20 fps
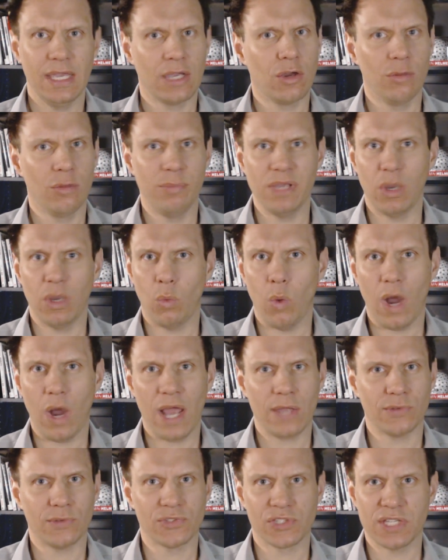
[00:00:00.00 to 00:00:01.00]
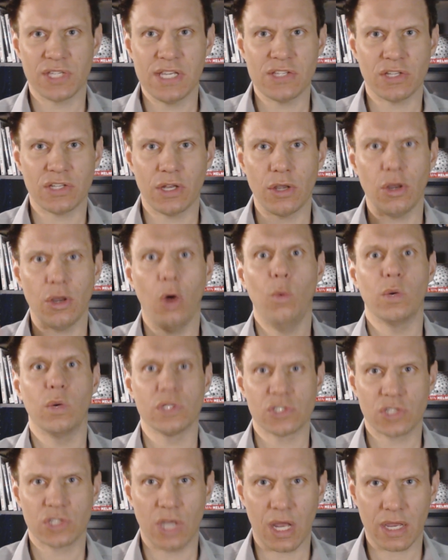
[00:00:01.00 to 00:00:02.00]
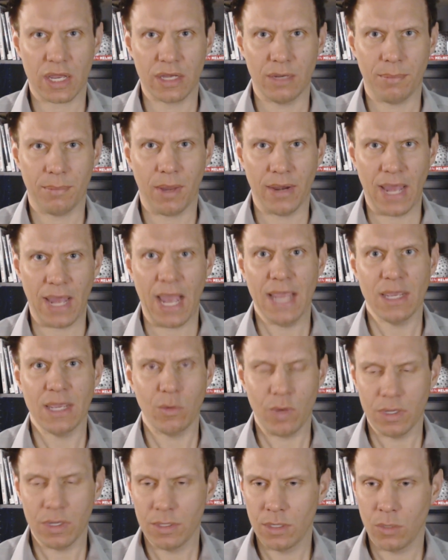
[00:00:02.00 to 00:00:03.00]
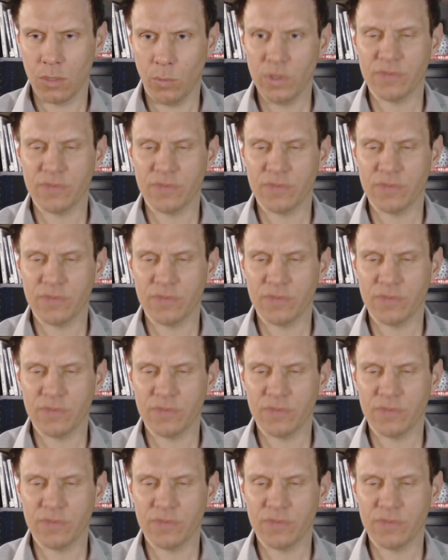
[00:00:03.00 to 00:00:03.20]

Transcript: It could be a wild season, and no one's talking about Iowa.